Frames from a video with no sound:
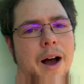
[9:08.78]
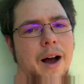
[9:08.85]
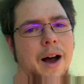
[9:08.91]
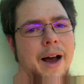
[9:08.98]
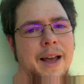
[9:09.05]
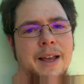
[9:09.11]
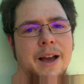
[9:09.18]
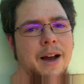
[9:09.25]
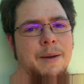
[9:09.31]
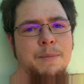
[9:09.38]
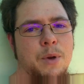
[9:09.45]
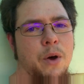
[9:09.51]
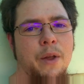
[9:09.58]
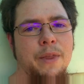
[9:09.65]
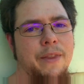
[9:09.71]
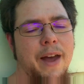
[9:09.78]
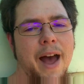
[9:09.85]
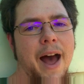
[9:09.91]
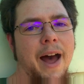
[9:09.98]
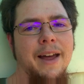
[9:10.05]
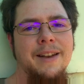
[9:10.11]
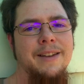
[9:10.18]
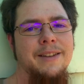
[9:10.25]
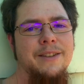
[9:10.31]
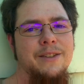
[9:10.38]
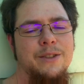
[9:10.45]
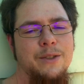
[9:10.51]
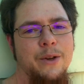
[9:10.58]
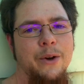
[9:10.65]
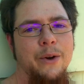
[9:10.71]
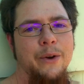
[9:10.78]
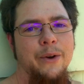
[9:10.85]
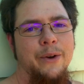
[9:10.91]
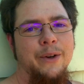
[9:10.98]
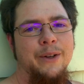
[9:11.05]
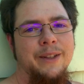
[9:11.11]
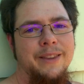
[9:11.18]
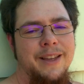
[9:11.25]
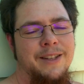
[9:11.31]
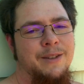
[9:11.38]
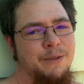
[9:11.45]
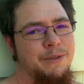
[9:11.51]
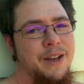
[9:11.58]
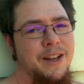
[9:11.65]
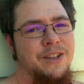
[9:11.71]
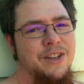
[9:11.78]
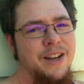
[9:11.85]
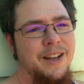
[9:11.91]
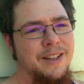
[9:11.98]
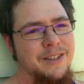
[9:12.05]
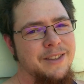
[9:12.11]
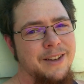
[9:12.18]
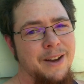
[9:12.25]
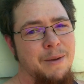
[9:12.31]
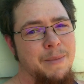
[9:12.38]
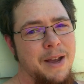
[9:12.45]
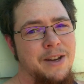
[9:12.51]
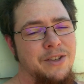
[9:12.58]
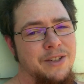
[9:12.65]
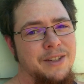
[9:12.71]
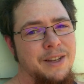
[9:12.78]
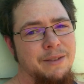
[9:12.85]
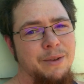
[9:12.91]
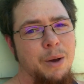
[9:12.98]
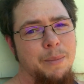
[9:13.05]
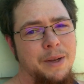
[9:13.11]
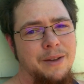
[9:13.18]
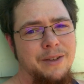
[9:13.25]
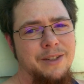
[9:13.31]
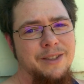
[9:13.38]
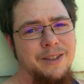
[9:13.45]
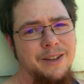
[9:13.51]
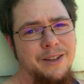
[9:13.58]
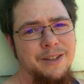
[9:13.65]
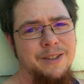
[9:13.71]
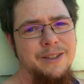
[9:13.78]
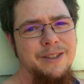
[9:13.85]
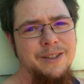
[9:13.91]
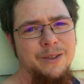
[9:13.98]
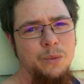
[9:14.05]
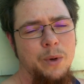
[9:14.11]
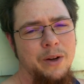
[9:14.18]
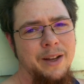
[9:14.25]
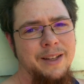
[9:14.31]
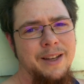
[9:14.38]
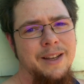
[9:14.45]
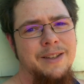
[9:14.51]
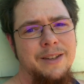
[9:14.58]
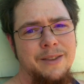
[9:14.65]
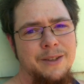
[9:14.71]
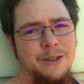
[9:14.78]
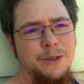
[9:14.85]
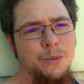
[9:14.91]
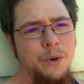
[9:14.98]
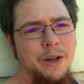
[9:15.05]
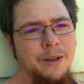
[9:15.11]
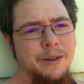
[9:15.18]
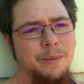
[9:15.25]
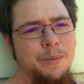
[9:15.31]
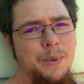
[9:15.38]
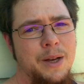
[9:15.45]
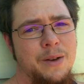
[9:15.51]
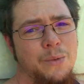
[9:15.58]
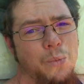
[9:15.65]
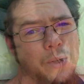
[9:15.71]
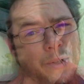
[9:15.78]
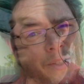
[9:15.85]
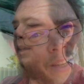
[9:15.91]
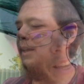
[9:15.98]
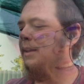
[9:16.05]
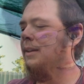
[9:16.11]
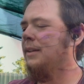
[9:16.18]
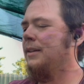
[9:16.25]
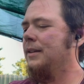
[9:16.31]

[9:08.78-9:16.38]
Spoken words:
I'm not that, so there's a fair chance that I may just give up in disgust when I get to this one, but we'll see.